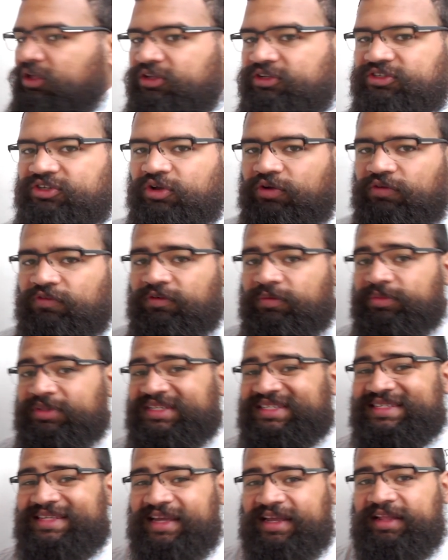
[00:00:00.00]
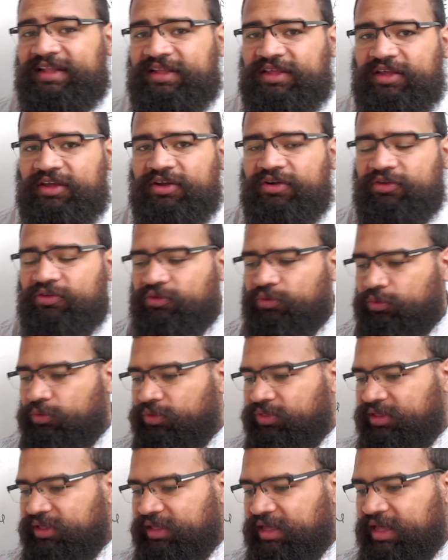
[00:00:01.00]
So from the second year to
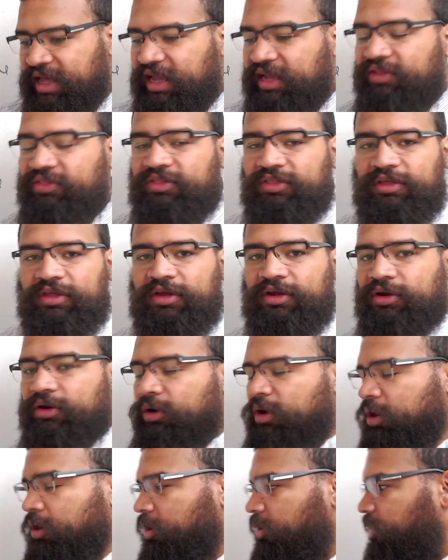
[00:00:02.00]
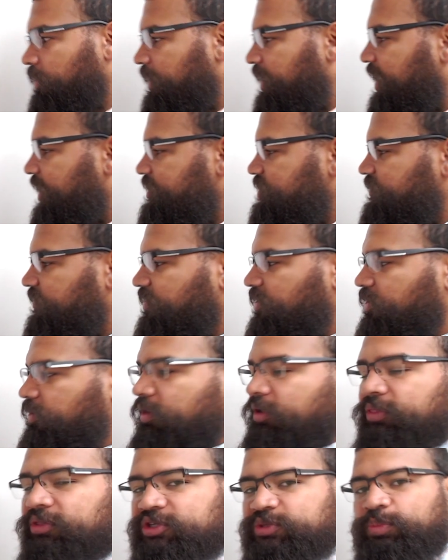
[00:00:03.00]
the eighth year, the cash
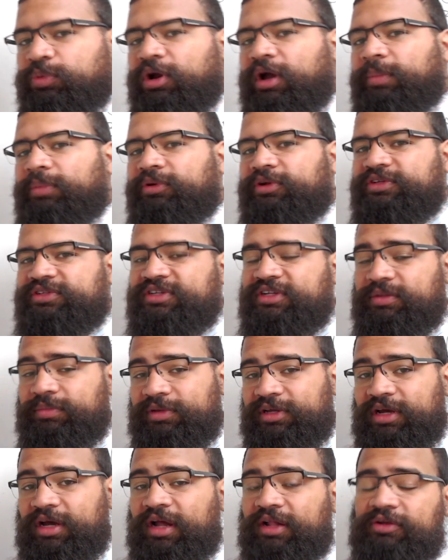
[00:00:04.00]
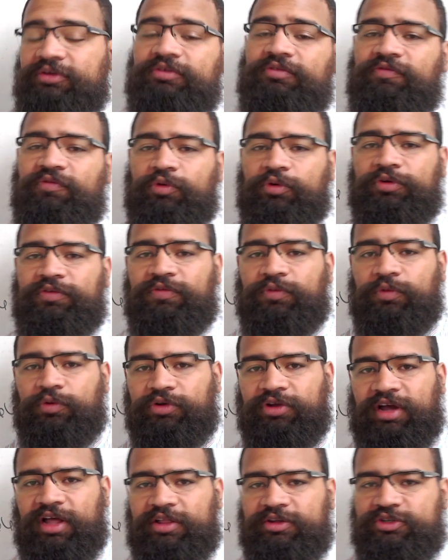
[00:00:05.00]
flow on this property is going to be one hundred
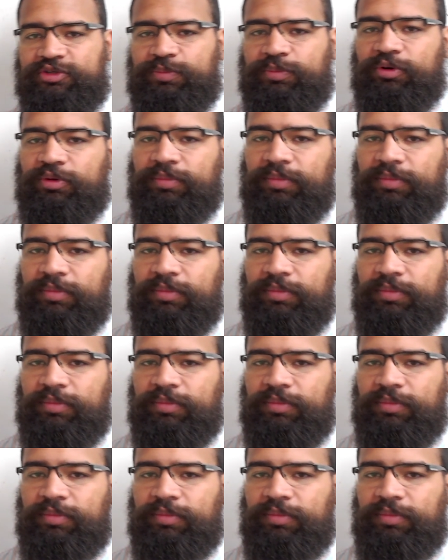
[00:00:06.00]
forty-four dollars per